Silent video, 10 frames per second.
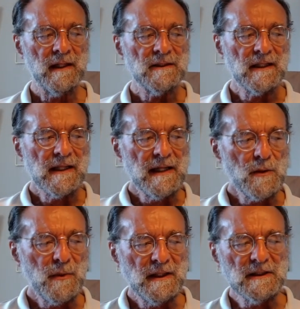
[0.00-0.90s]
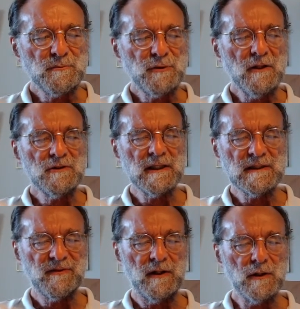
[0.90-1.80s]
together with his process
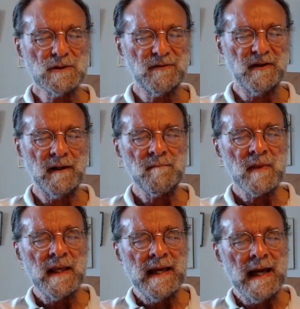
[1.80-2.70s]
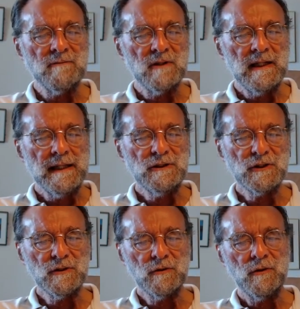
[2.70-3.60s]
philosophy and
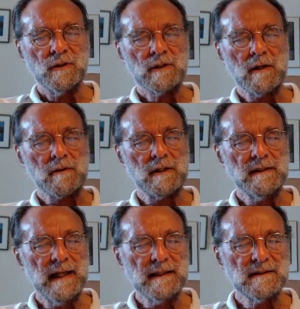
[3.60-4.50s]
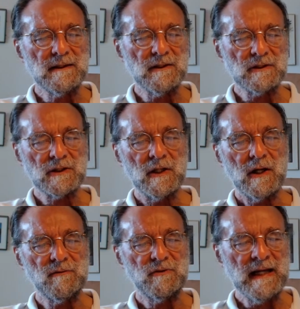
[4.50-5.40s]
relational connectedness
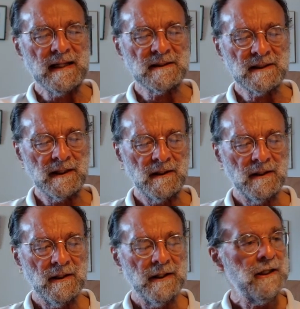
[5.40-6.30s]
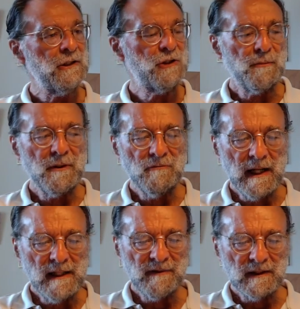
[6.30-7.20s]
of reality, should be
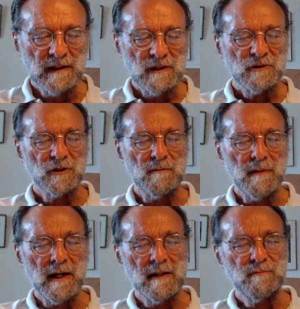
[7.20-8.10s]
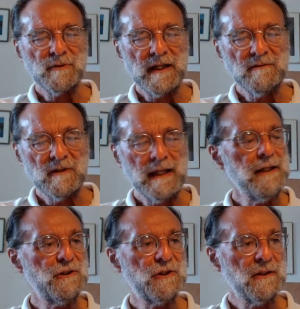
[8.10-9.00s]
relevant to the mind-brain
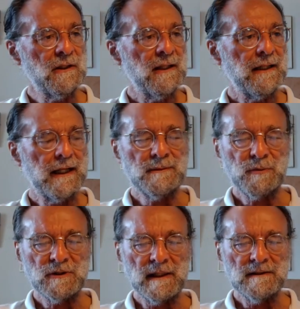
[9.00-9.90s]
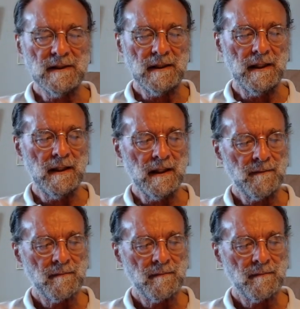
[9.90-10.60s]
relation as presented here.